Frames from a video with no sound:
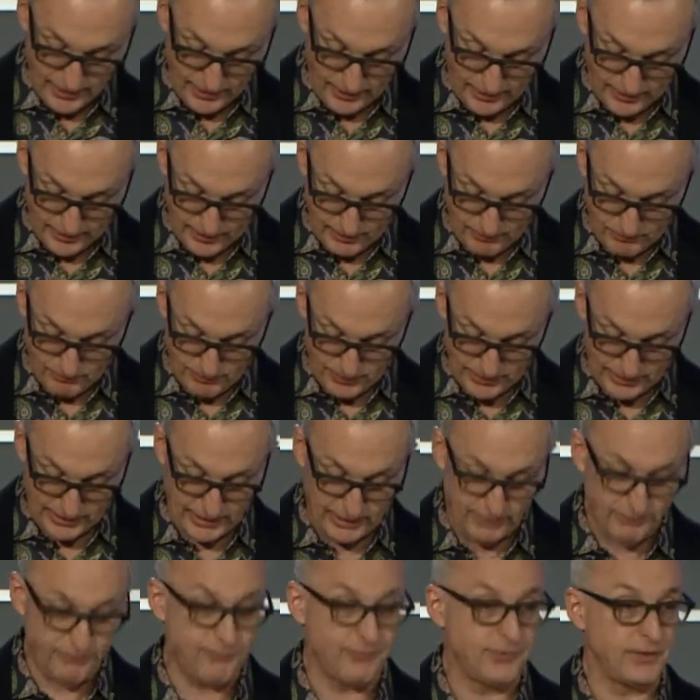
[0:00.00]
Um, but
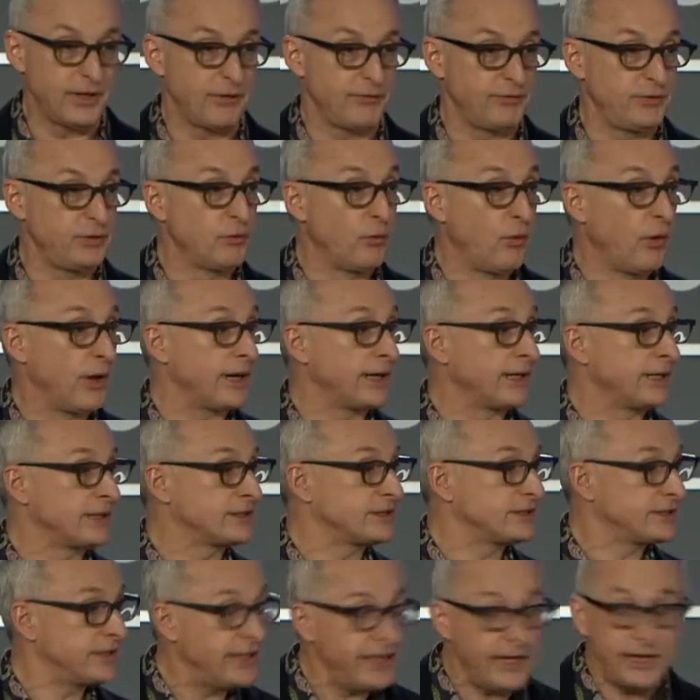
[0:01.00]
if, if you wanted to
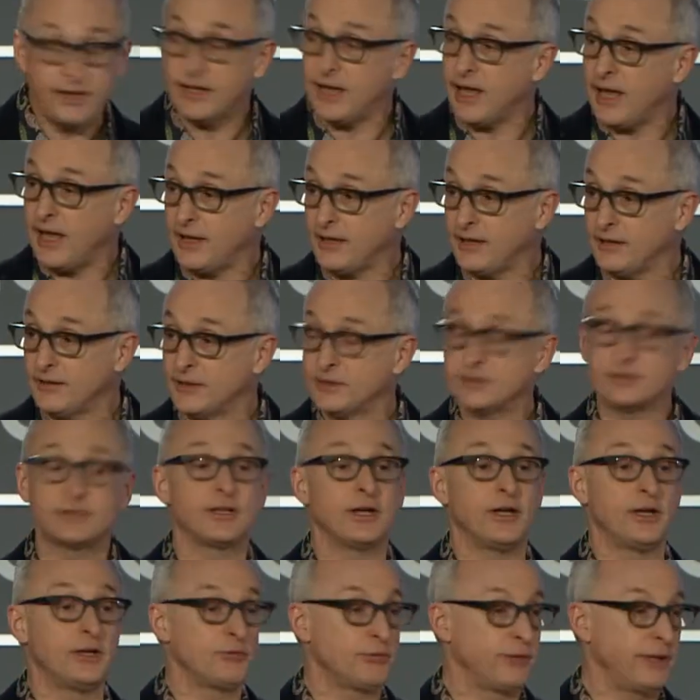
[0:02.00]
see that in this
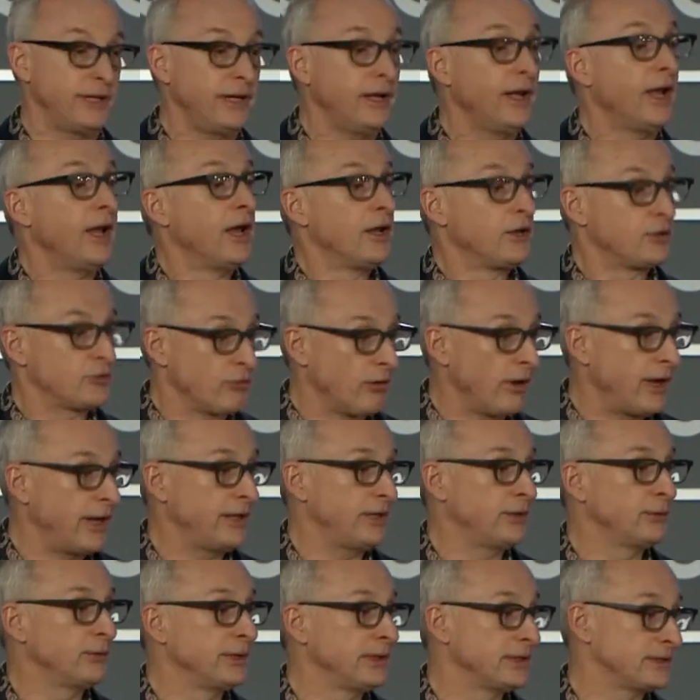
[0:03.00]
country, try
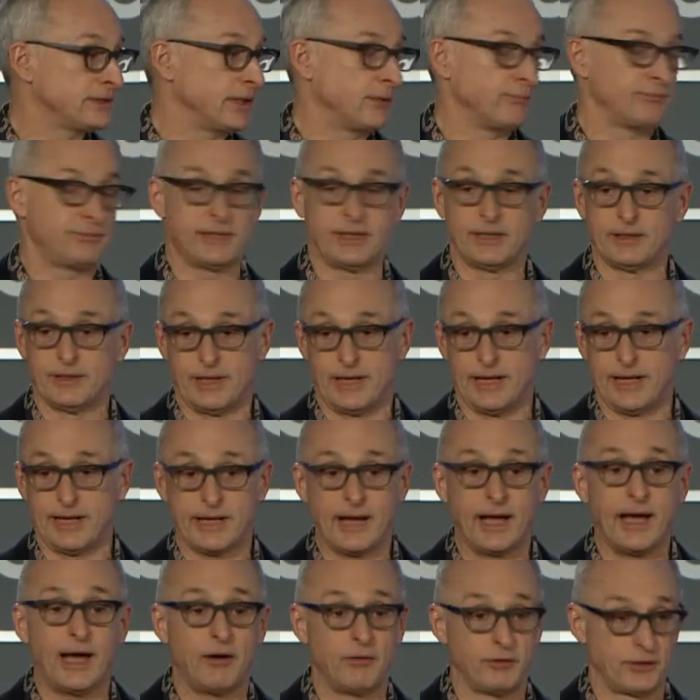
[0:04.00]
doing something like
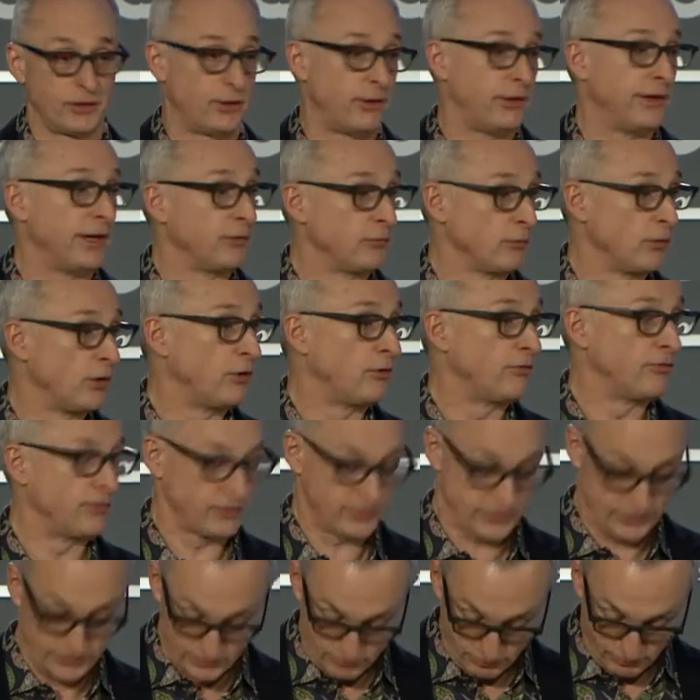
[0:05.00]
outlawing Roe
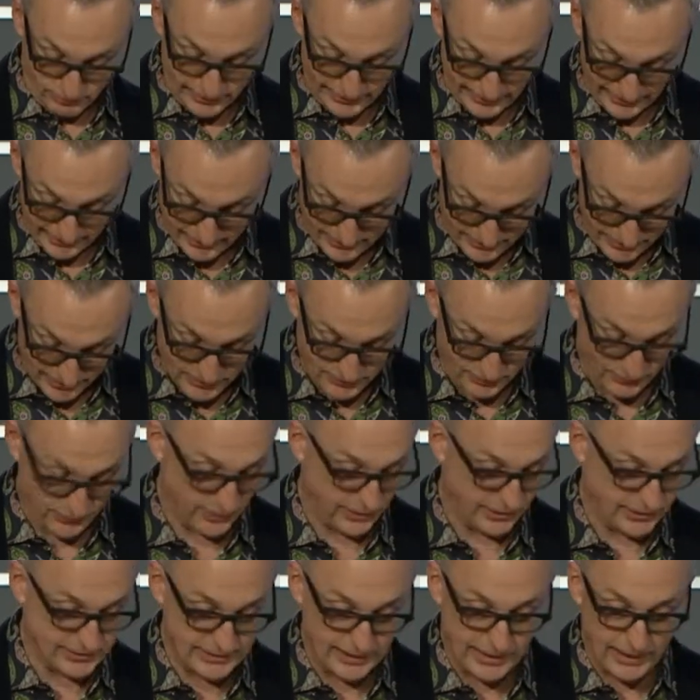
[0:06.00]
versus Wade, just
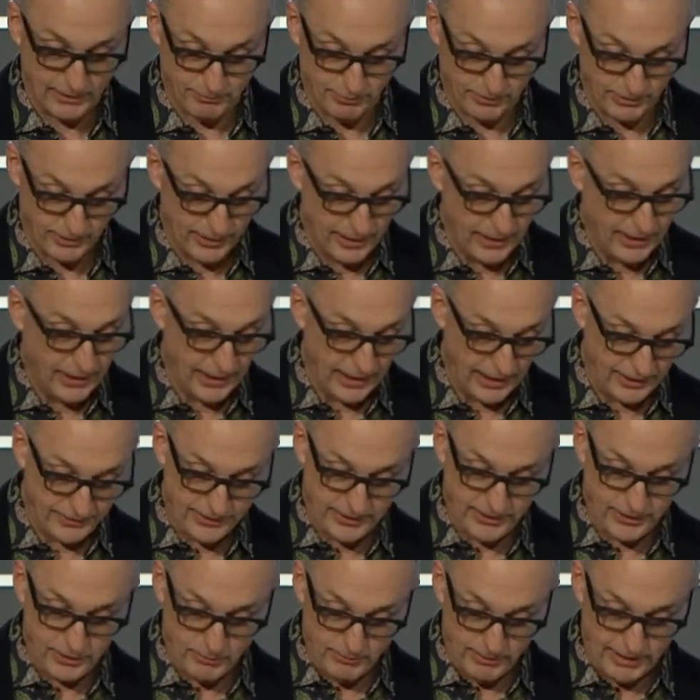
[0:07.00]
for example. I
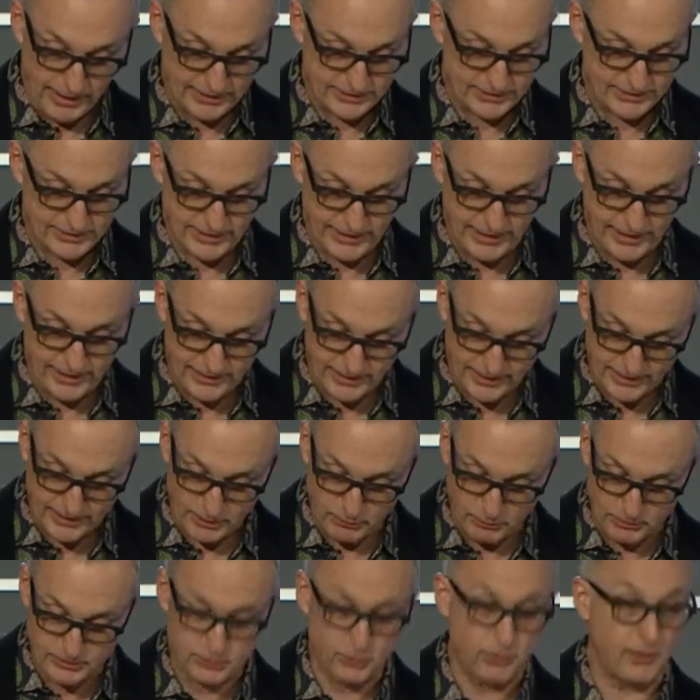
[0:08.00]
think you might see that
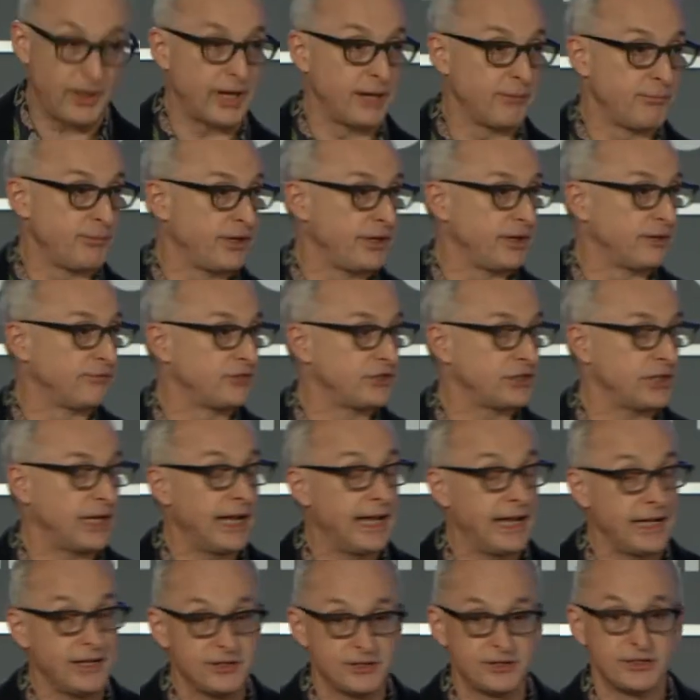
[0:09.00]
there was quite a bit of
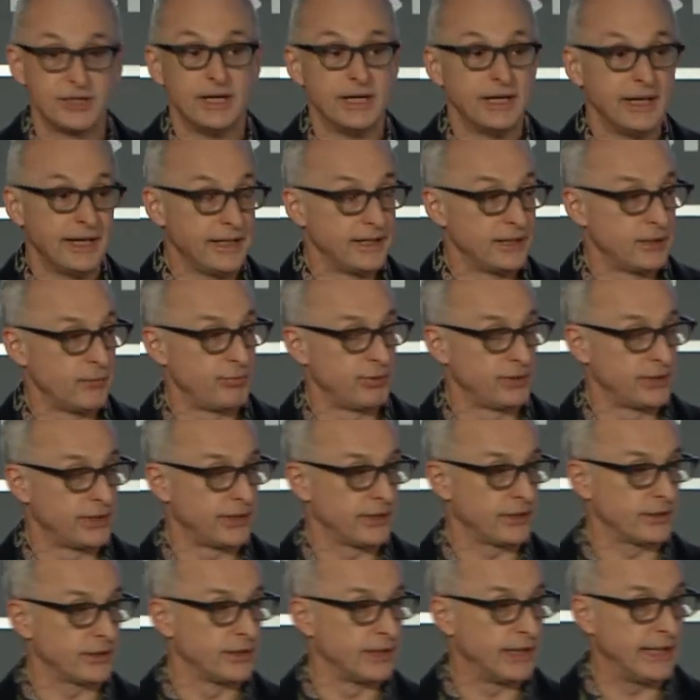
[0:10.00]
change in the
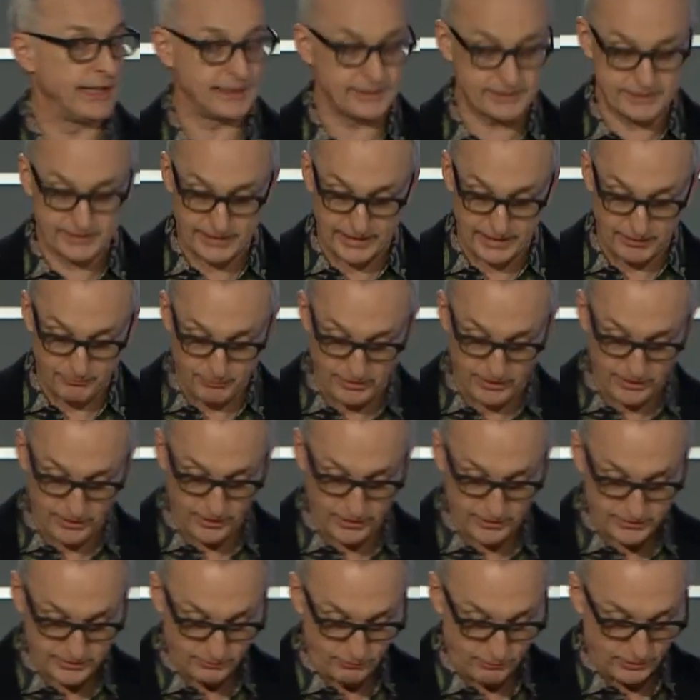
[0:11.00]
political landscape
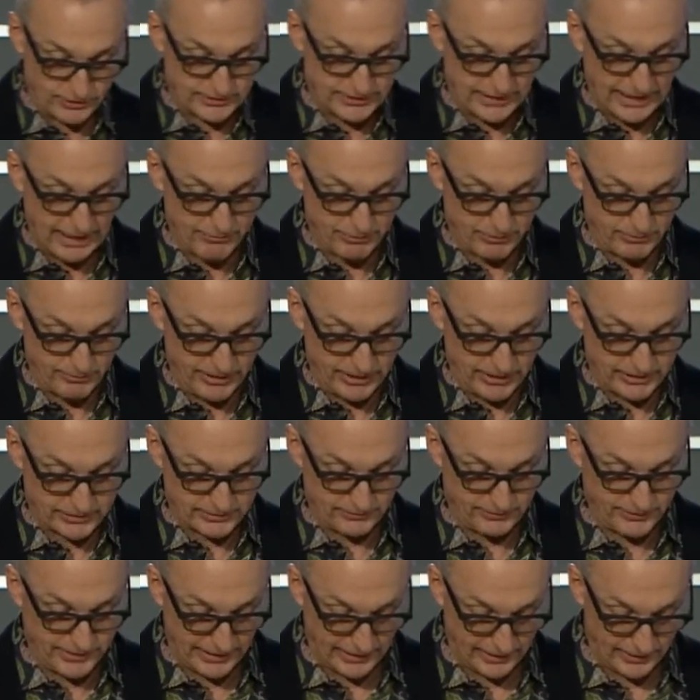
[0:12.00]
because of what's happened because
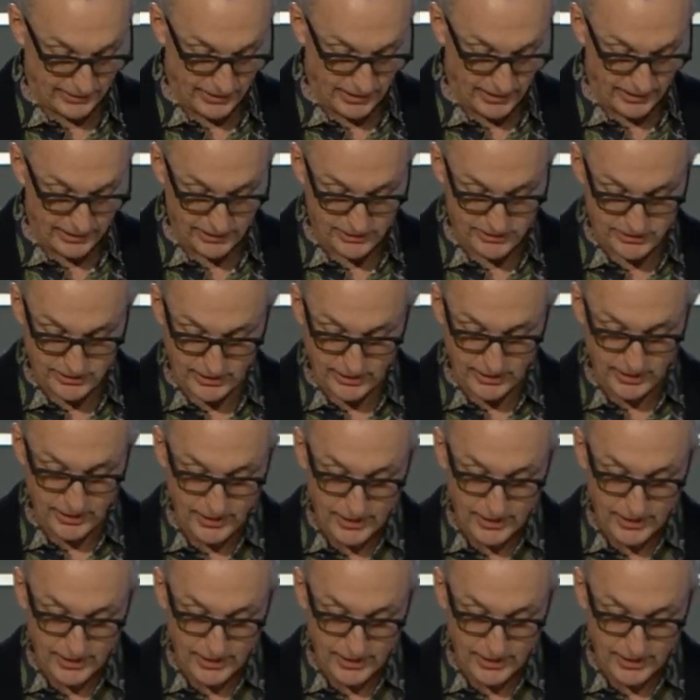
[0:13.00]
of technology.